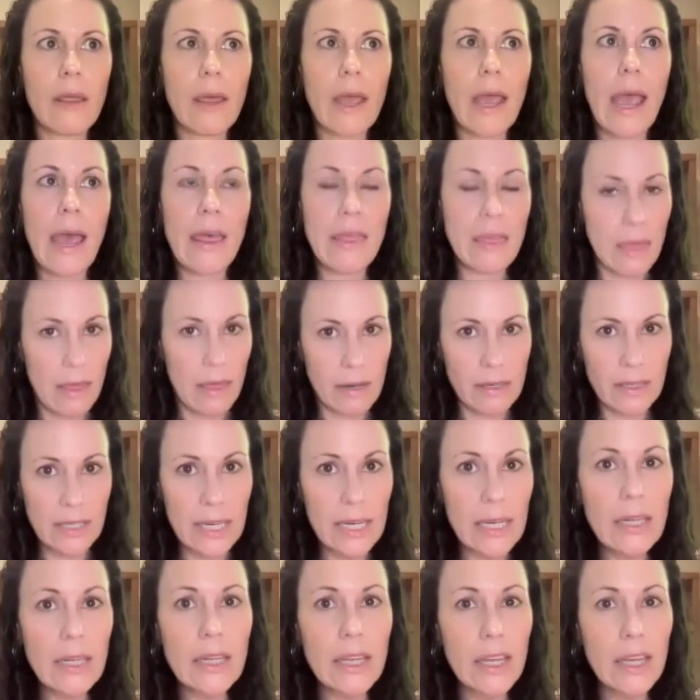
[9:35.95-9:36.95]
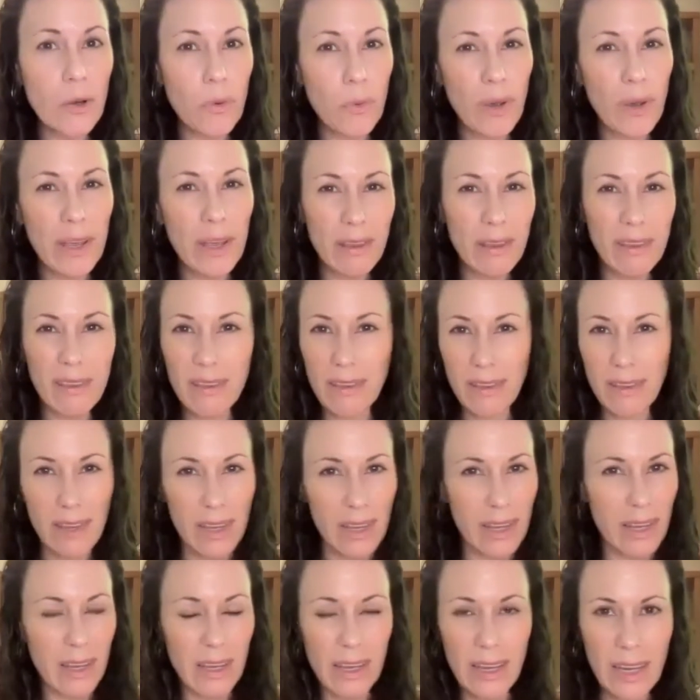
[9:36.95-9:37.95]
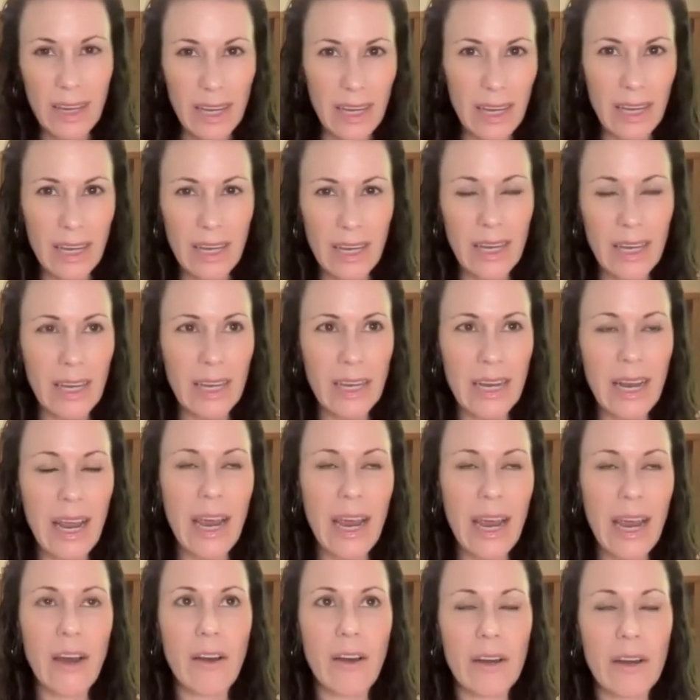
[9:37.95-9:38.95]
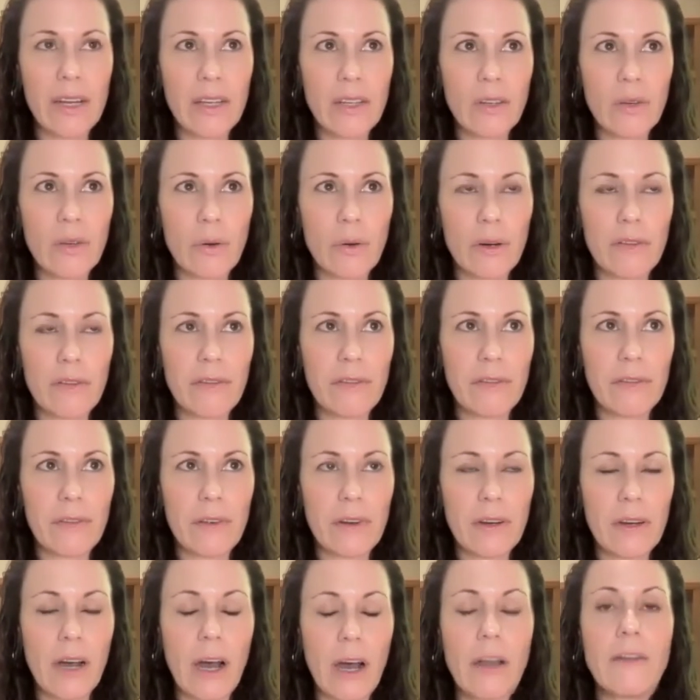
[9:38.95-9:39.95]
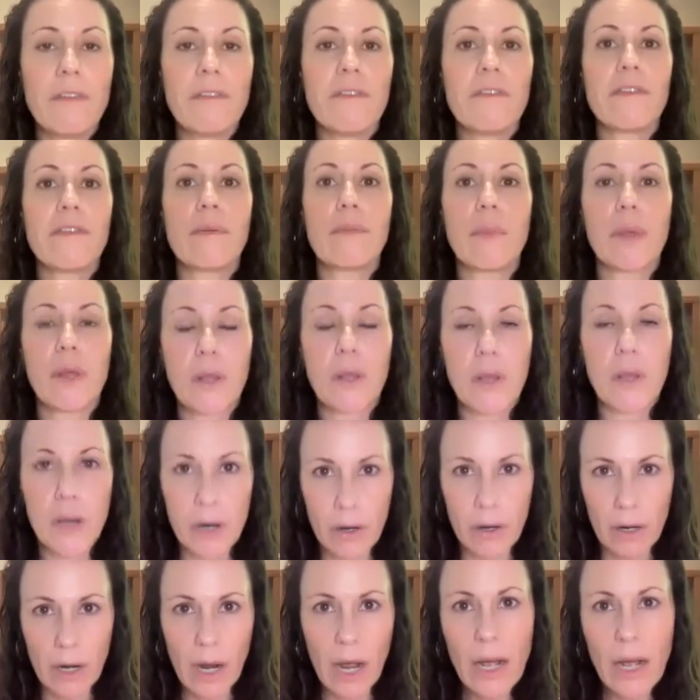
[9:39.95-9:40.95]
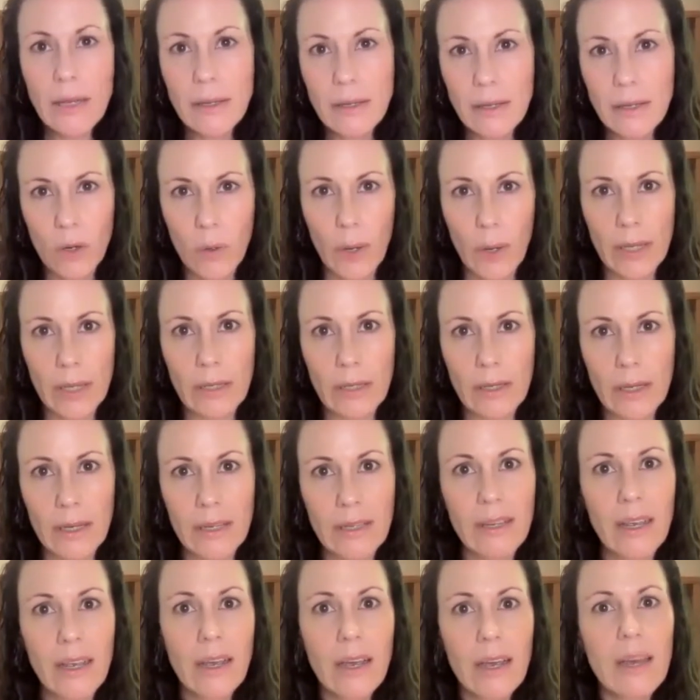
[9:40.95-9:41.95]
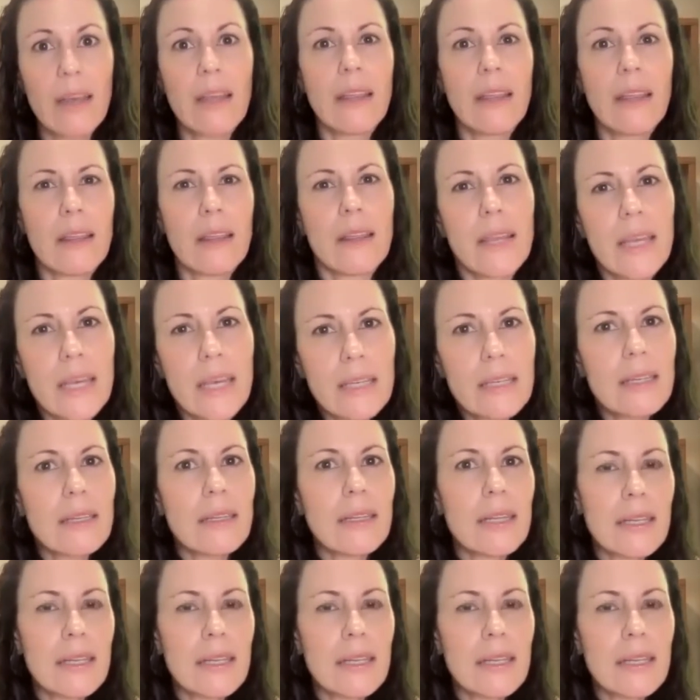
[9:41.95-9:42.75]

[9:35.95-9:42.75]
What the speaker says: and dealing with the inherent sort of unfamiliar consequences, the